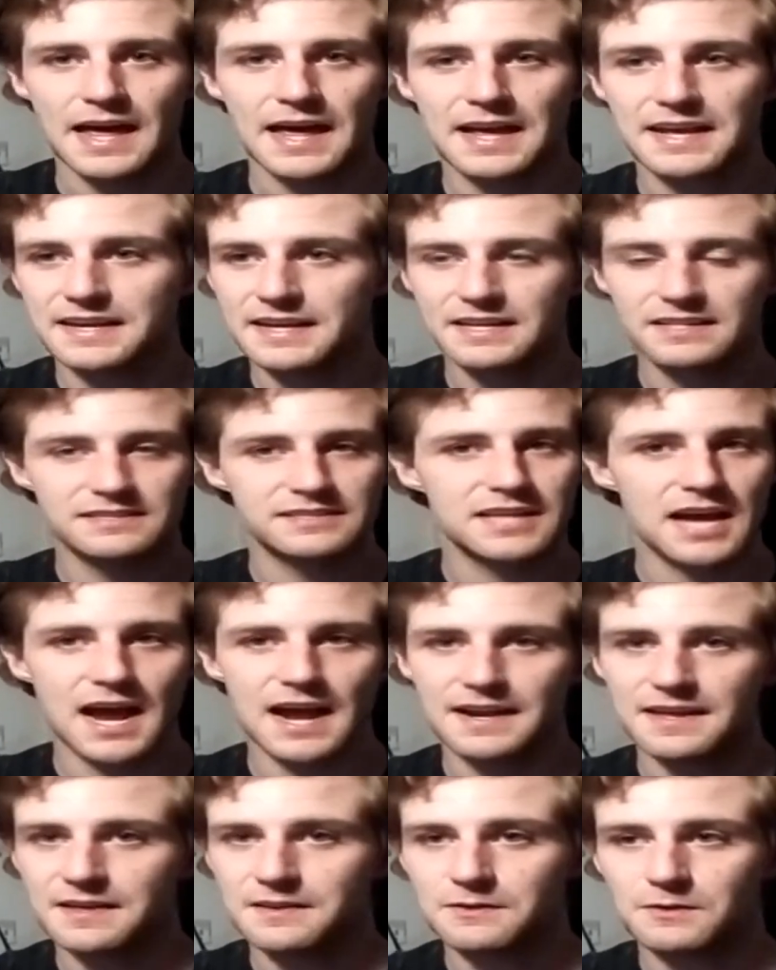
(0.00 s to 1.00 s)
and in
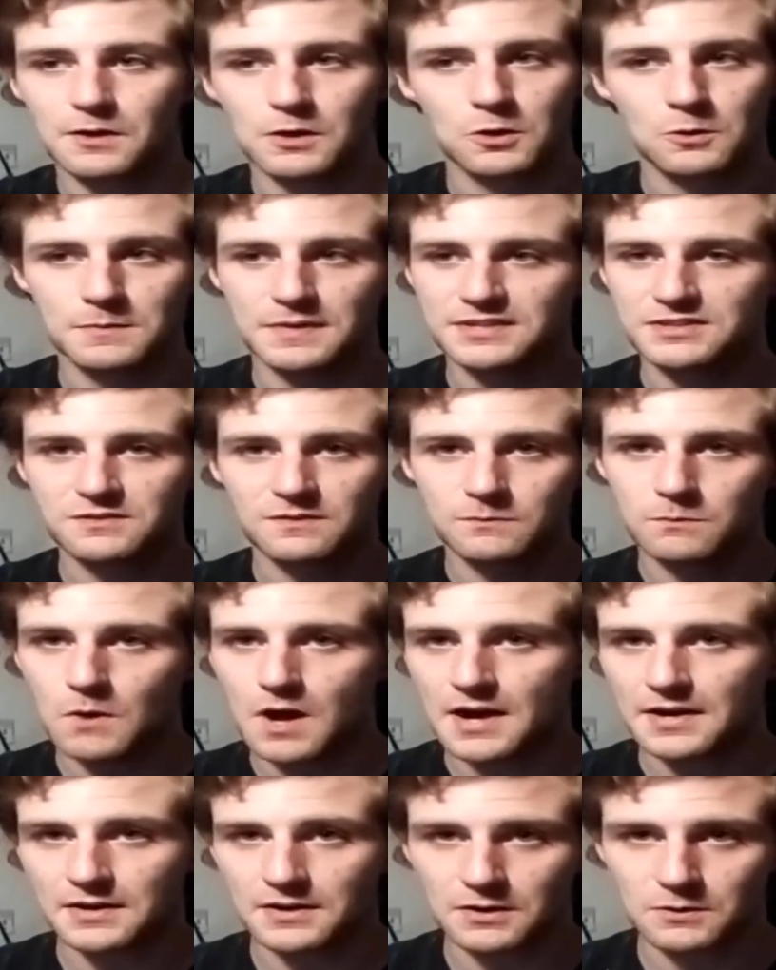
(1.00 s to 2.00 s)
tiny little bits of
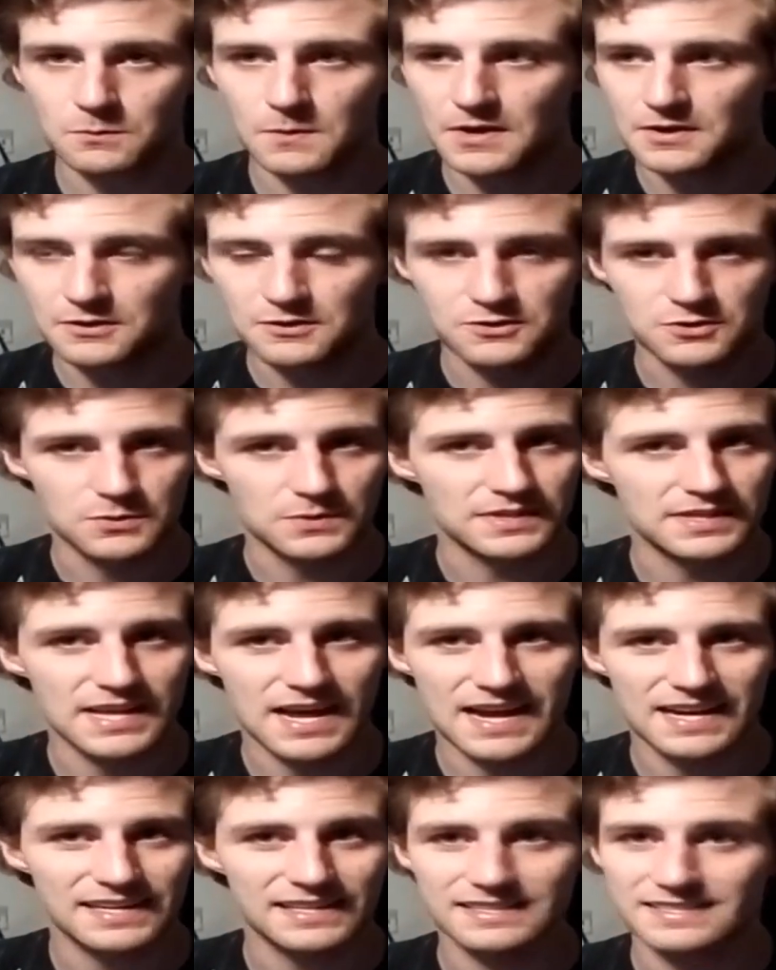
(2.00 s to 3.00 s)
water while you're doing
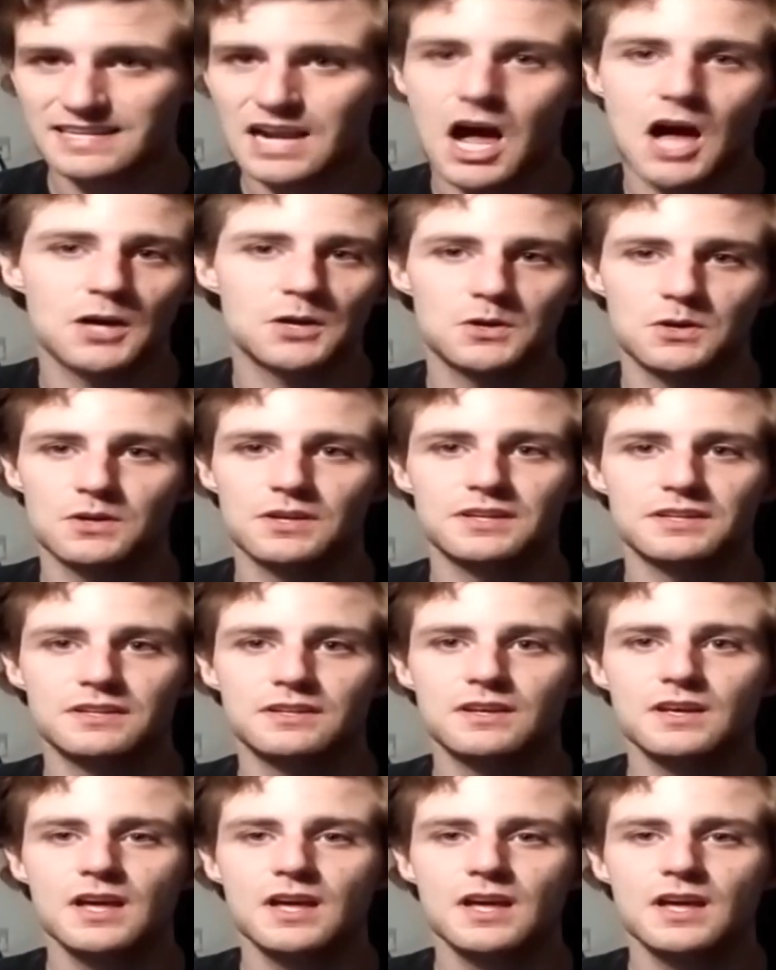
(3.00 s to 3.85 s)
that is not good.